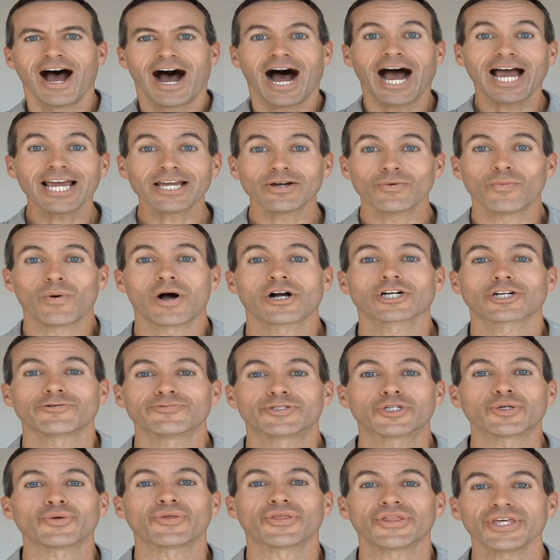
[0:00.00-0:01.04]
Hi, and welcome
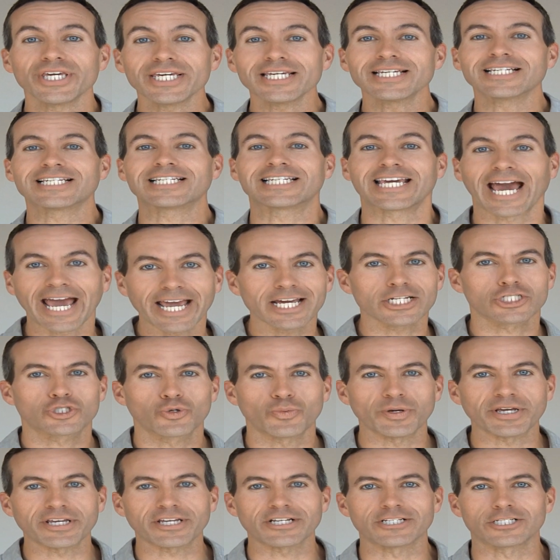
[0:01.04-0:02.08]
to the
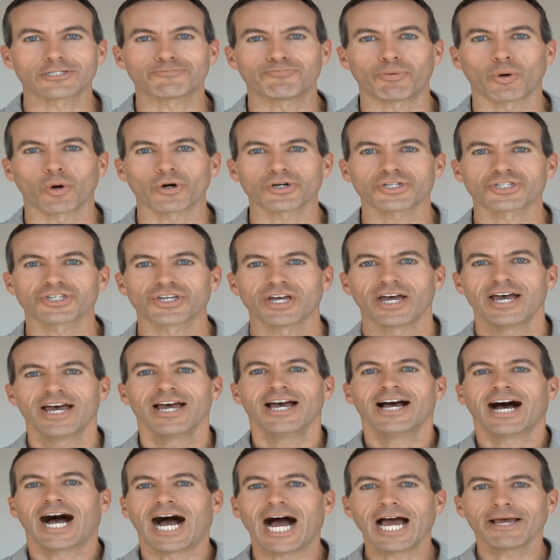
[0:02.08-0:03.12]
gayest week in sports.
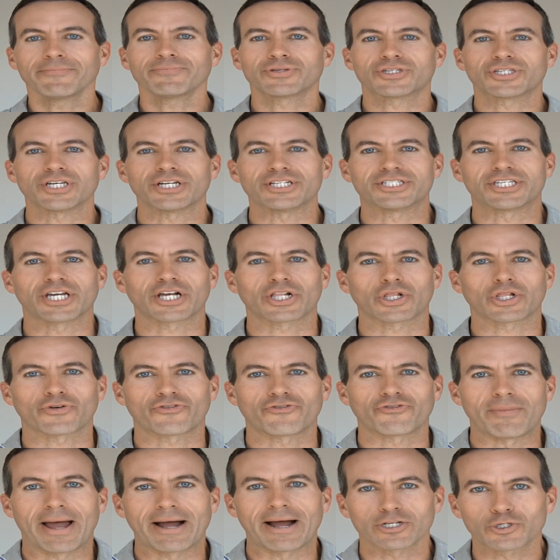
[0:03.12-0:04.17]
I'm Cyd Zeigler
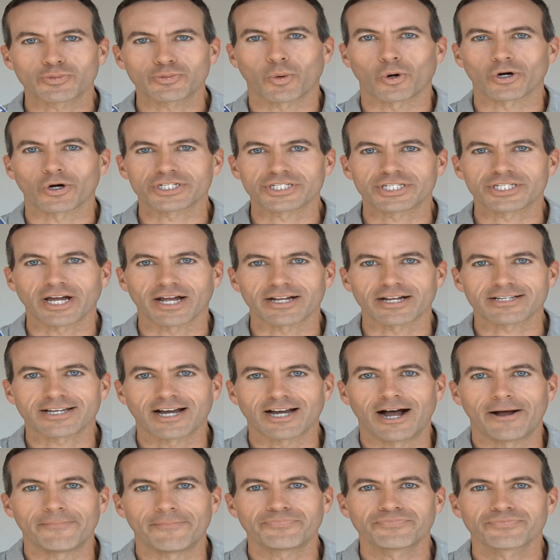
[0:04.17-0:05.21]
from
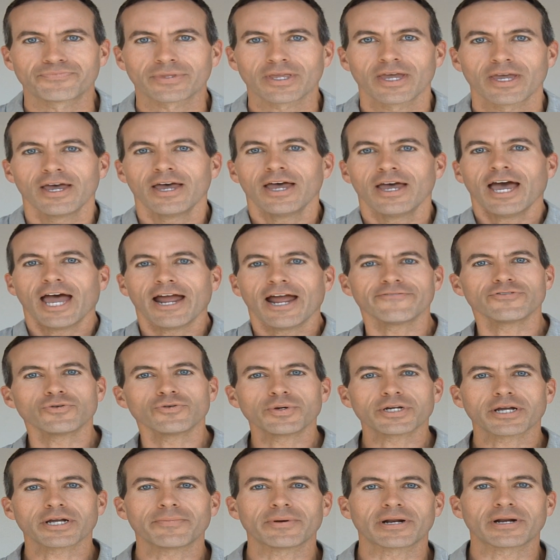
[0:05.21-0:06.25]
Outsports.com. Every
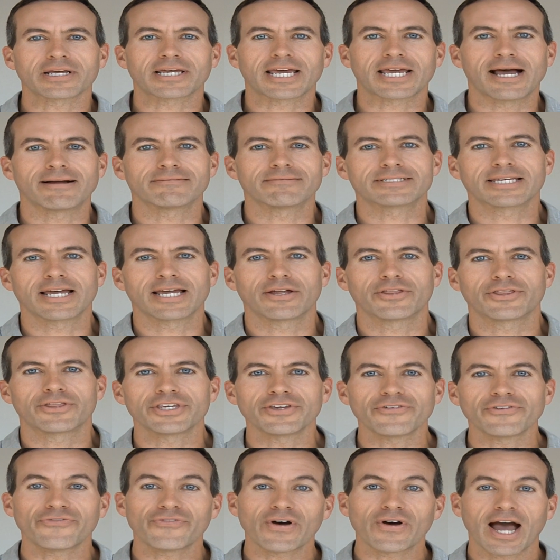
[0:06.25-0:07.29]
week I'm going to count down
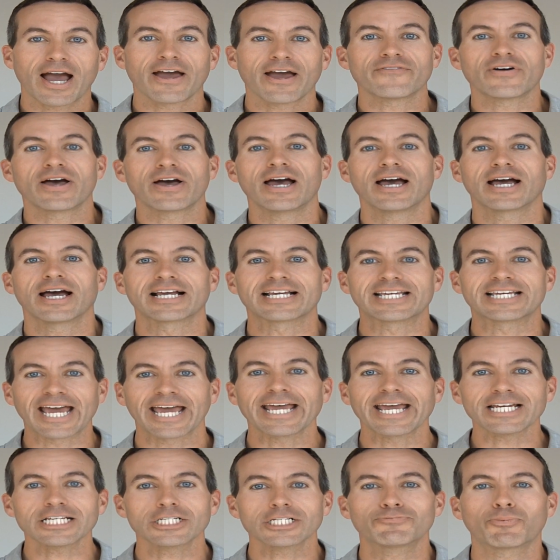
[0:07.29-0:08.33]
the five
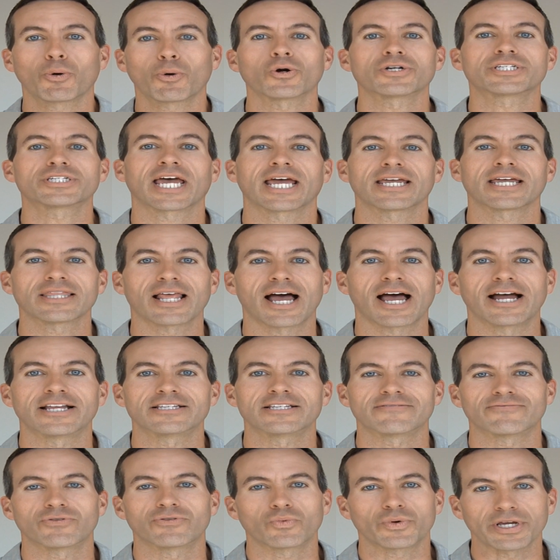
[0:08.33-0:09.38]
gayest sports
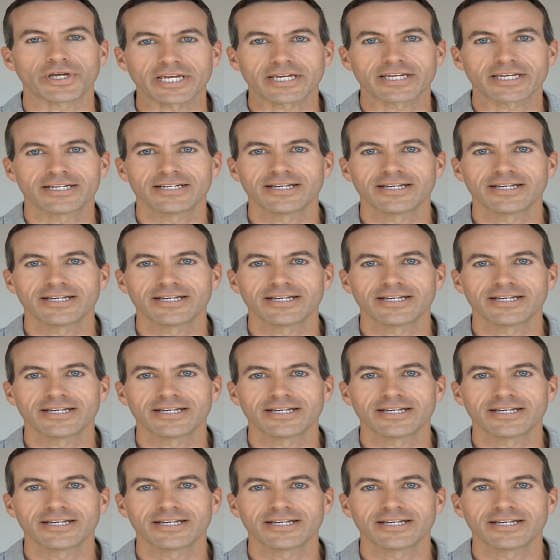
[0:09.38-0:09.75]
headlines of the week.